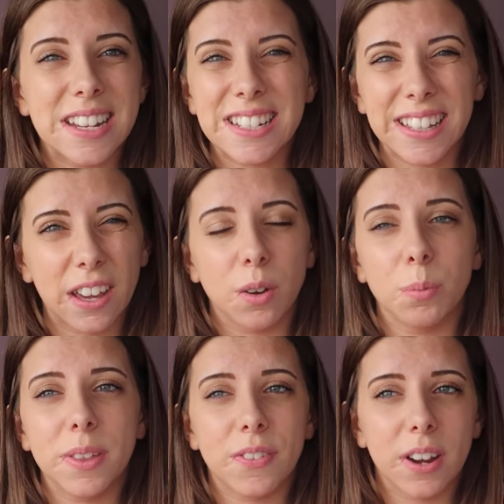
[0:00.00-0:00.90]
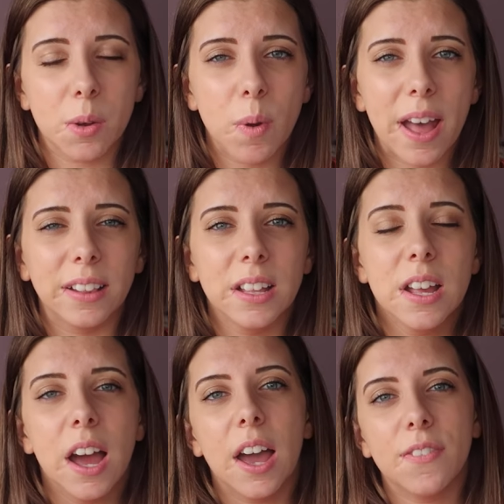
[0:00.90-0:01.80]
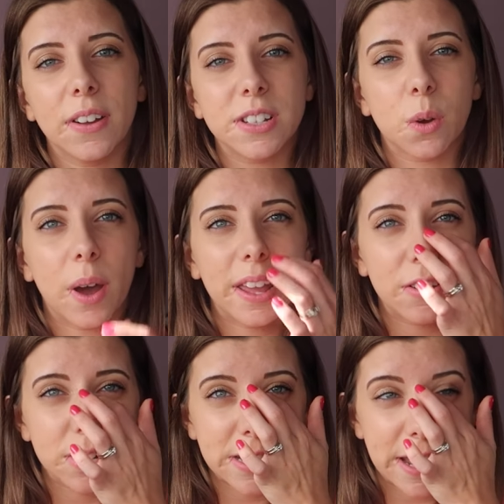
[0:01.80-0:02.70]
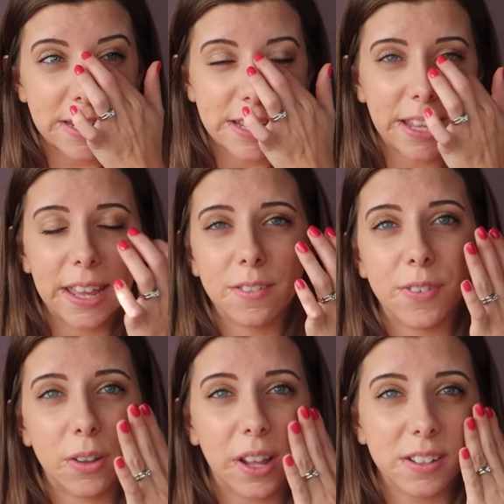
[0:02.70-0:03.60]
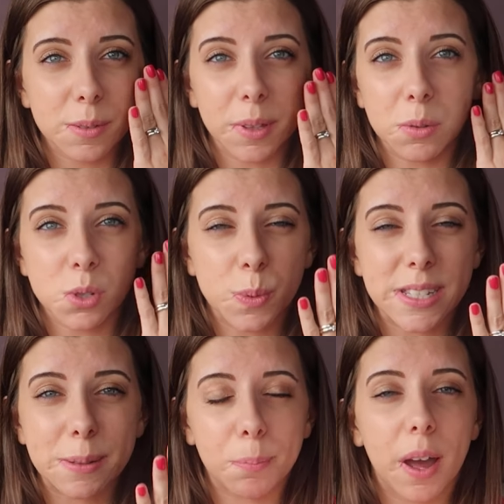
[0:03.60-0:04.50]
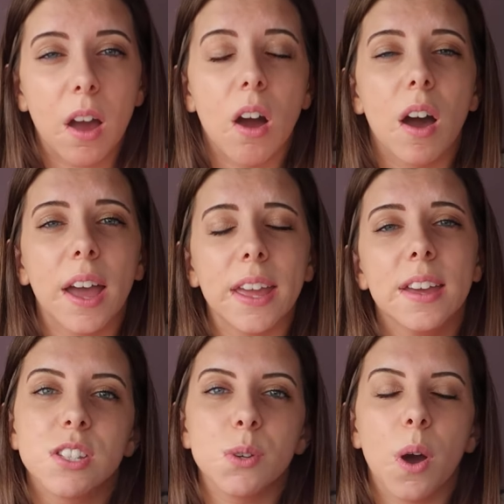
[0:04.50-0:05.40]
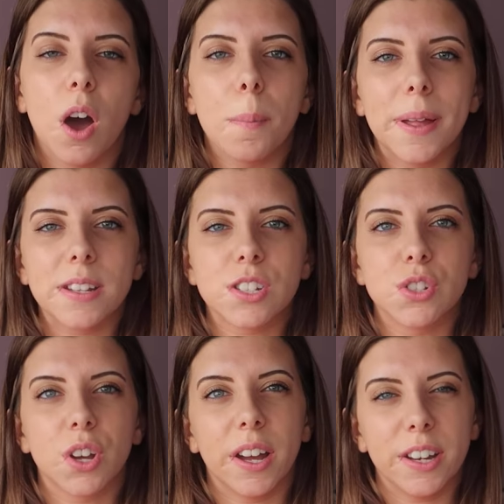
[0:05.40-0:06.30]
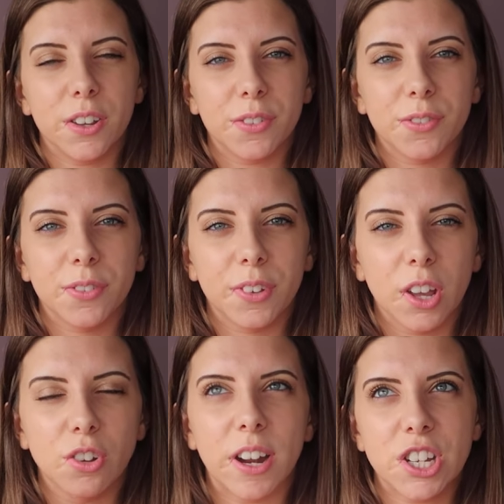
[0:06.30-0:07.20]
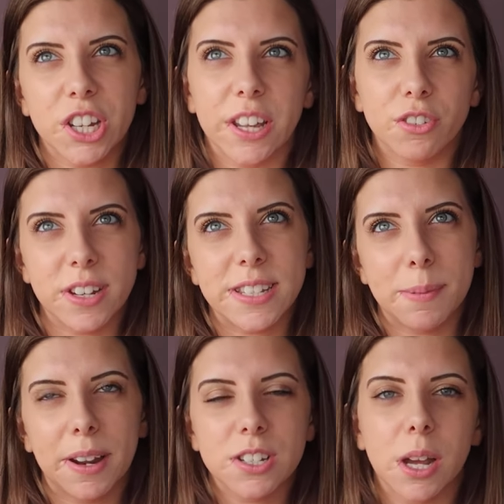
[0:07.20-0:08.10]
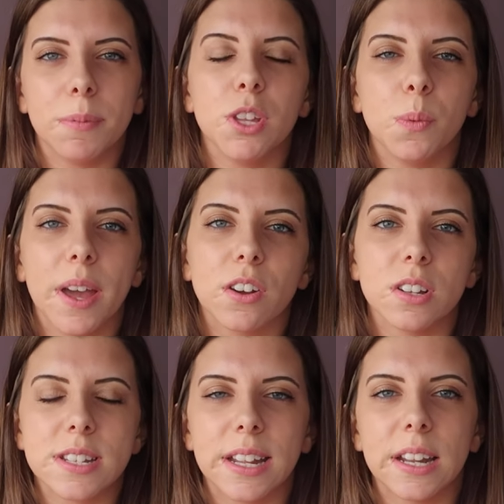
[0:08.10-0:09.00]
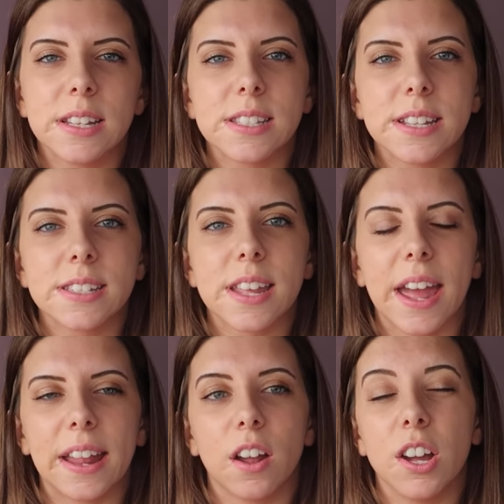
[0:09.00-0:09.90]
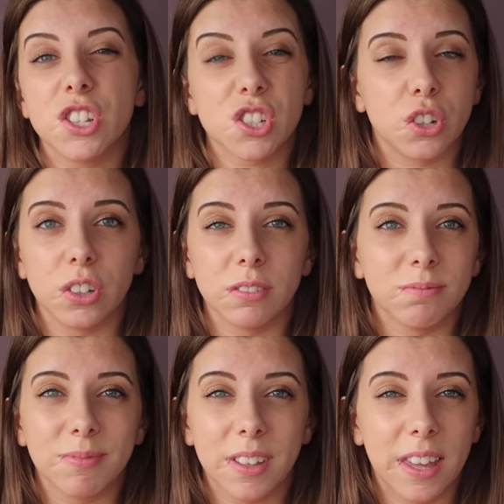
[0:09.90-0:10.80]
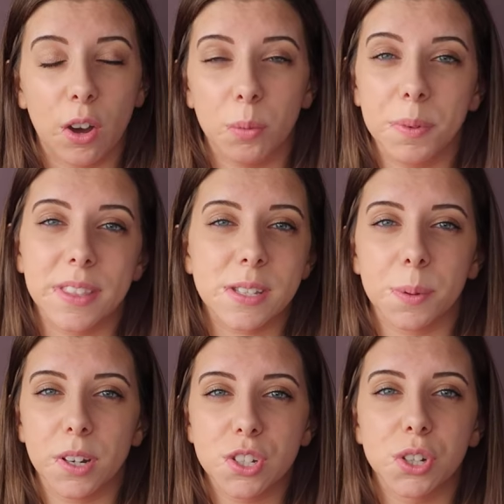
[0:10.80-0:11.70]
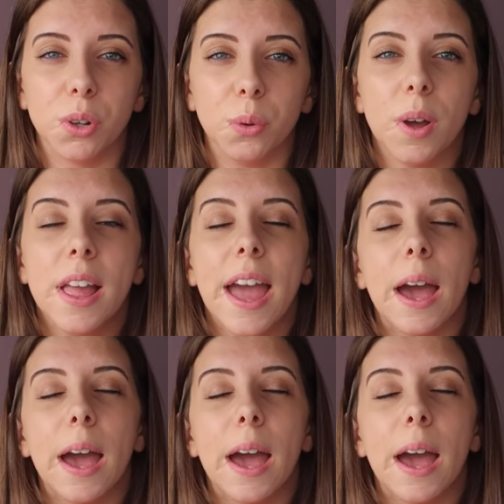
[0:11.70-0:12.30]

I didn't get on with very well. I found it quite irritating. It felt like something was always in my eye. So you are meant to kind of gradually increase the amount of time that you wear contact lenses, and I just couldn't get on with this one at all.